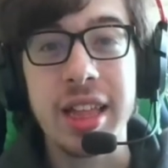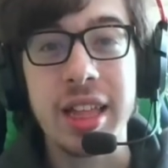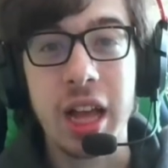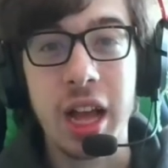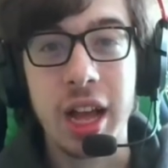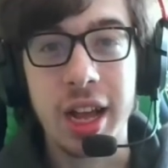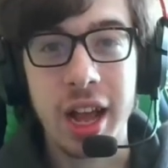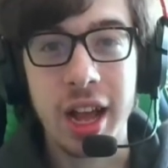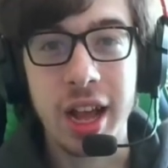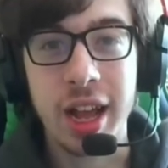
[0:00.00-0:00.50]

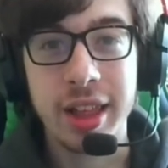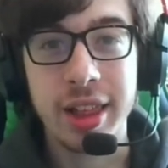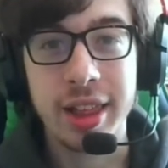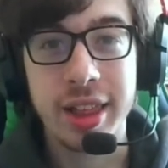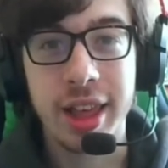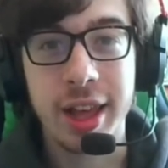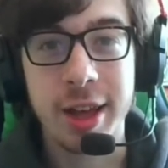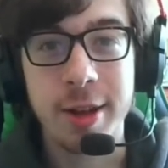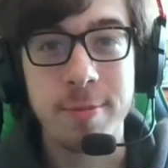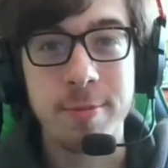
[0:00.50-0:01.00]
guys,
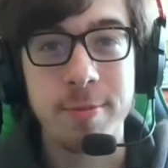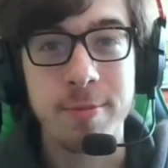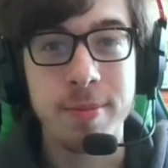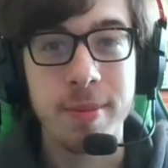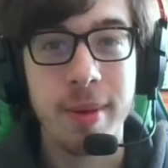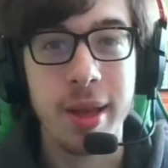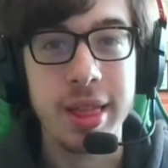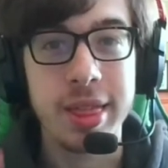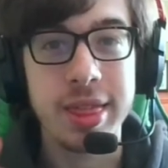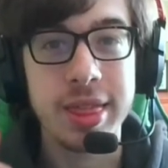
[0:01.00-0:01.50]

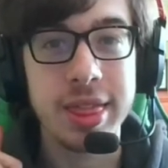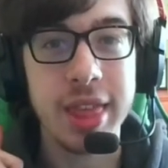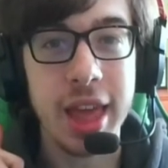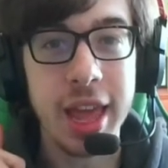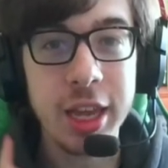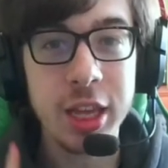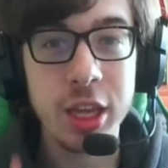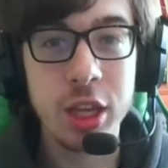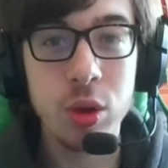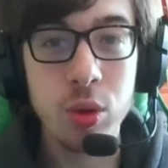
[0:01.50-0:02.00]

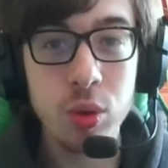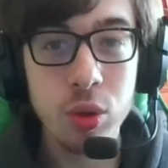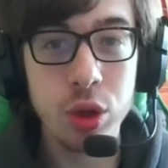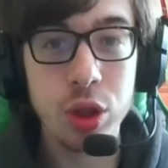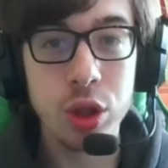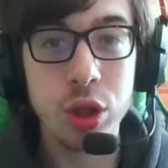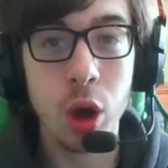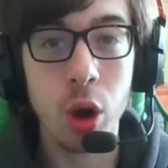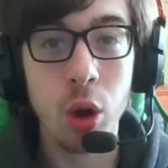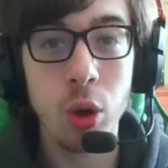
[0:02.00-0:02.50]
thank you
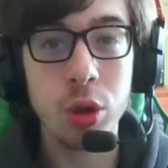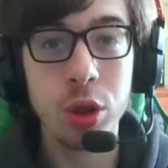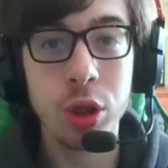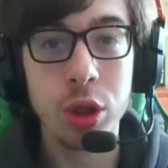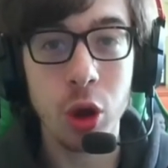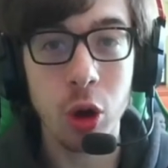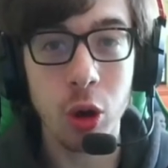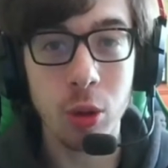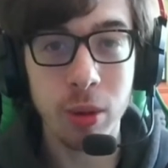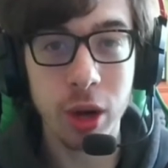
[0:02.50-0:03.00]
so
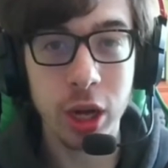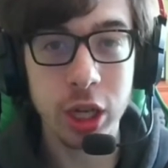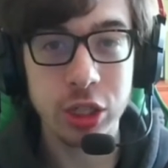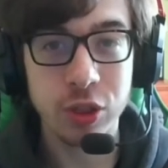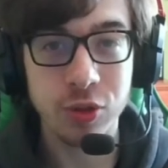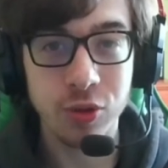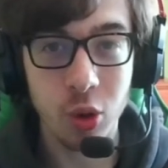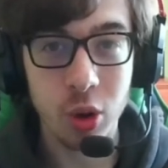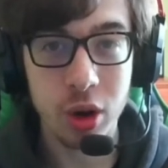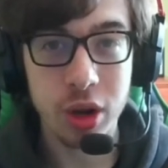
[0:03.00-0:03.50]
so much
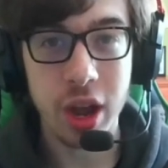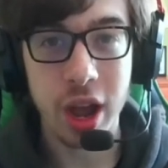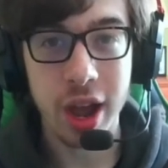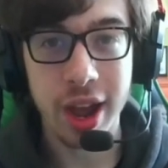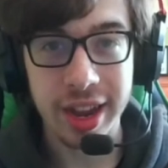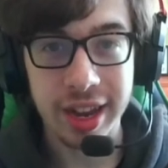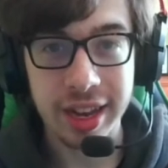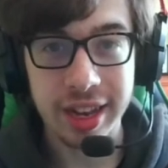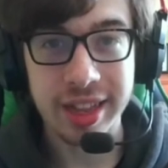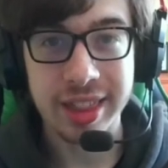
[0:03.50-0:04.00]
for
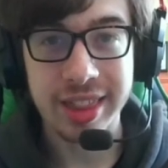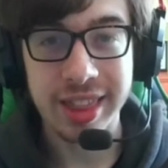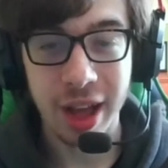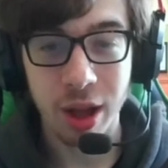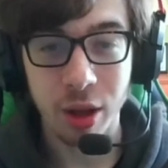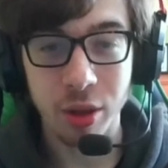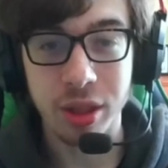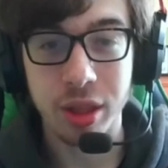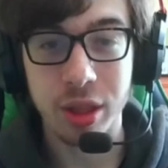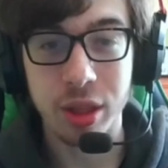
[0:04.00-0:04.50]
nine
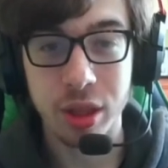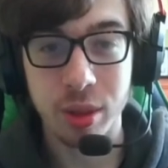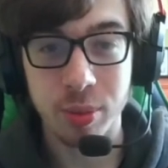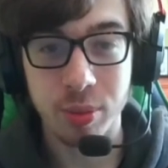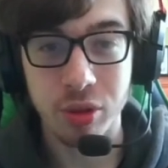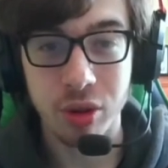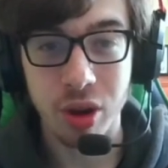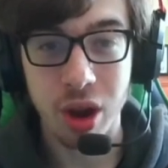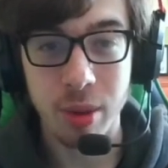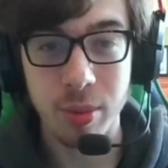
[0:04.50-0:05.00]
thousand
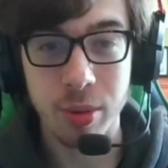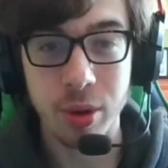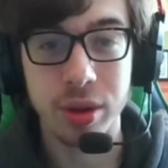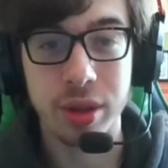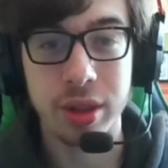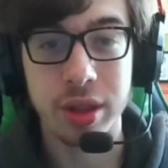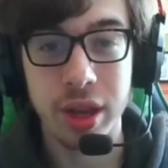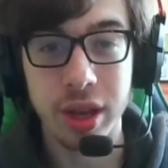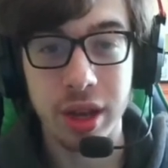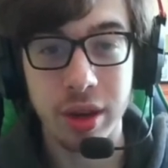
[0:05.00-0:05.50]
subscribers.
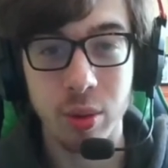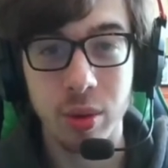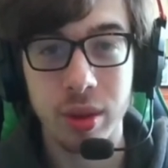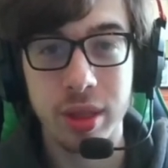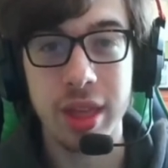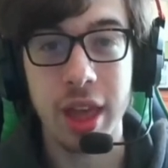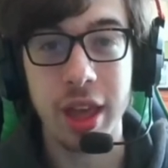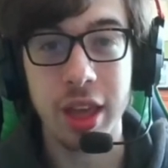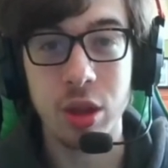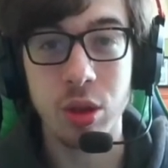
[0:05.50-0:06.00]

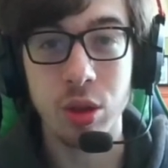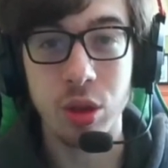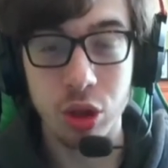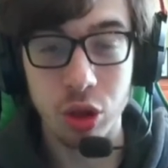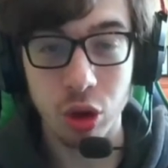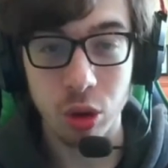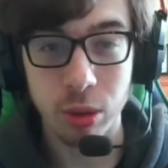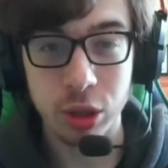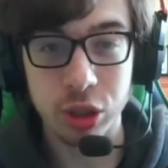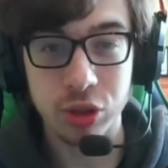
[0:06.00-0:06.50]
Thank you
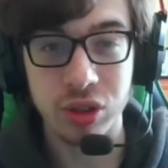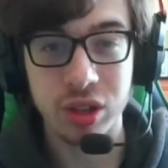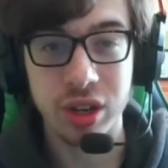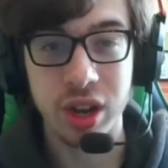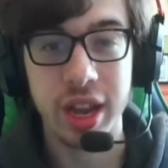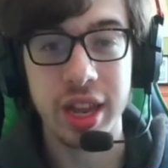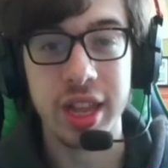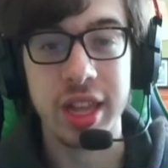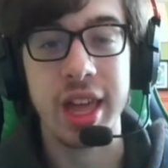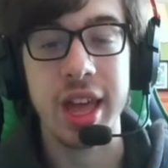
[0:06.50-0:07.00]
so much for
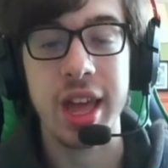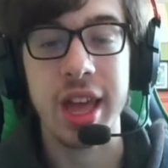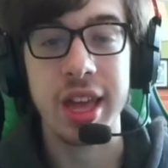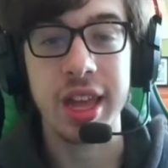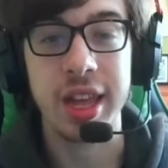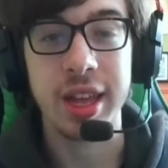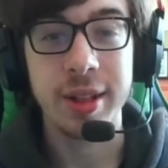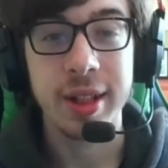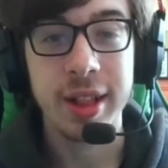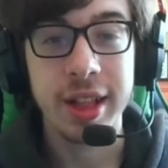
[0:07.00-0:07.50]
nine
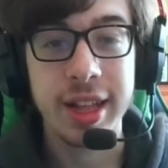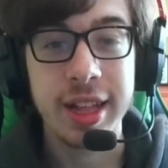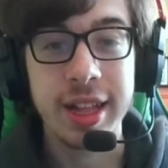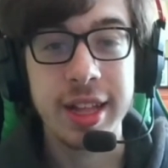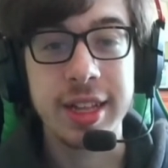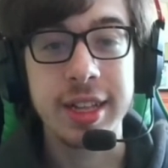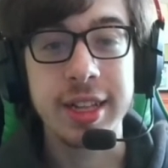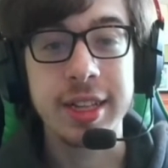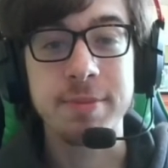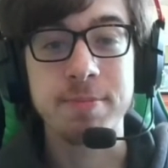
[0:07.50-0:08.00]
K.
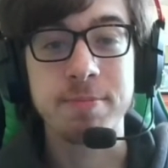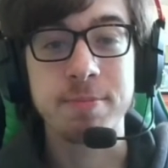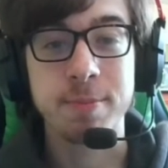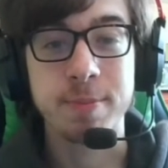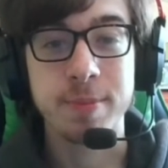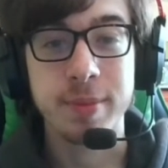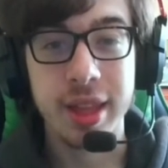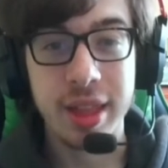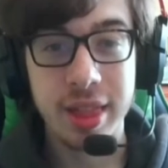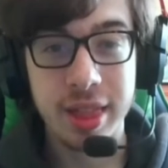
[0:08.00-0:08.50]

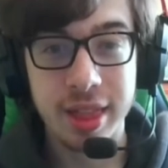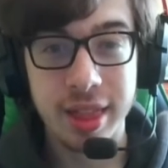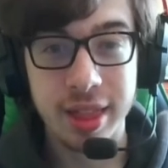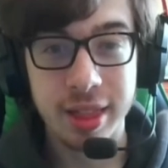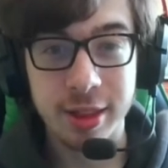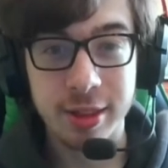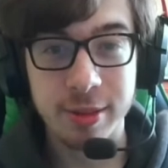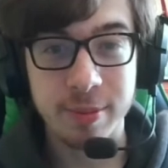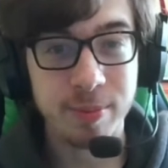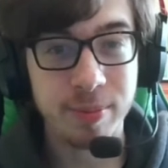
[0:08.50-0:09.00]
It's
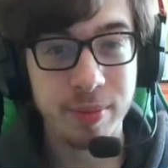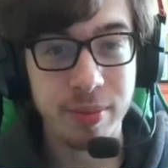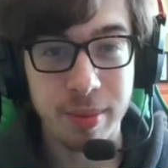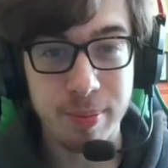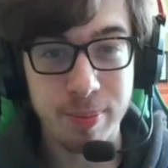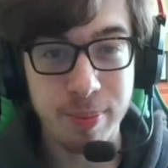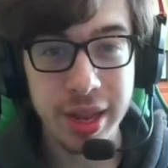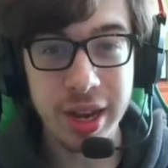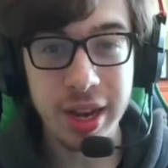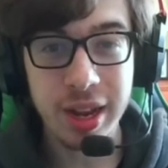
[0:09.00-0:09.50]

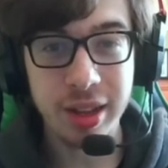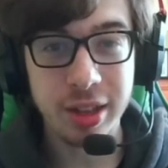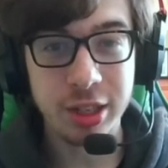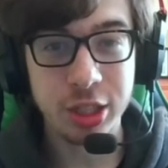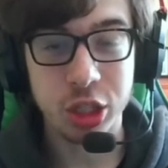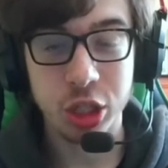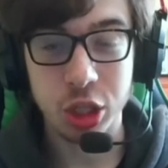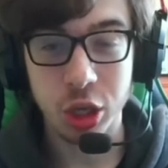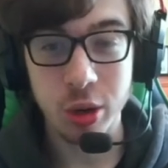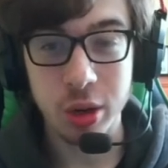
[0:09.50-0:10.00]
been a
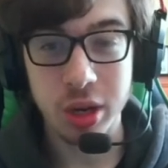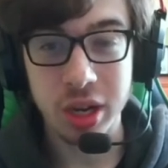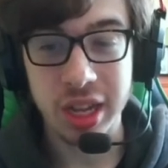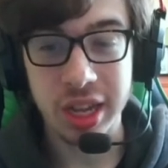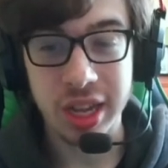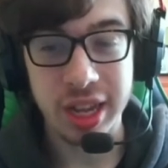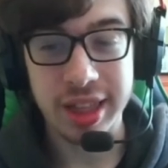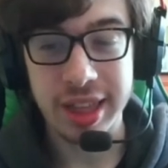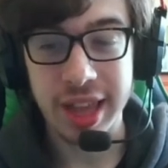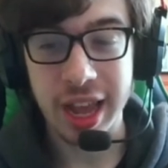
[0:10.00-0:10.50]
journey.
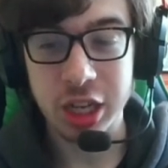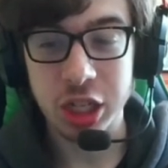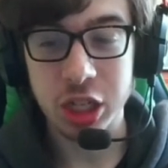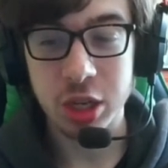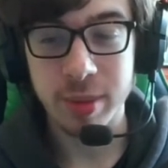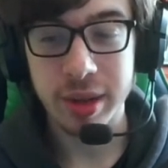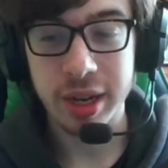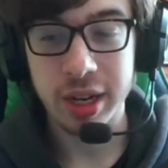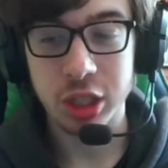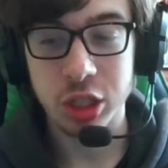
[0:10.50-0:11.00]
It's actually
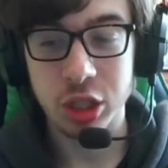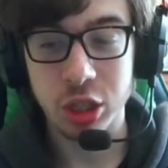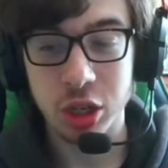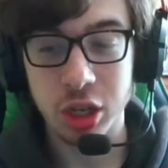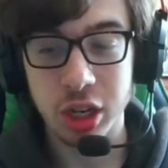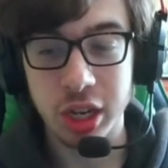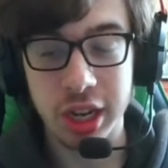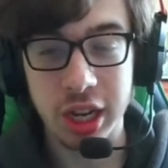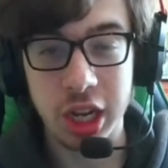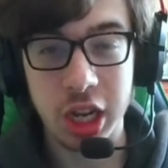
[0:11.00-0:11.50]
been a
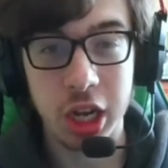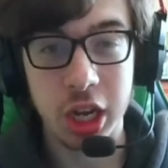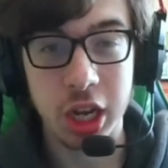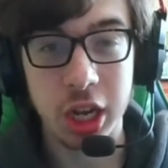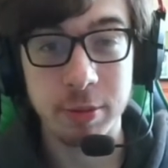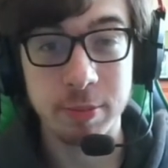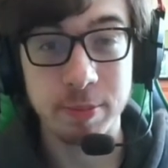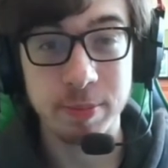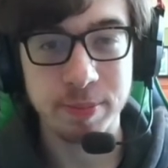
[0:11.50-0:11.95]
journey of,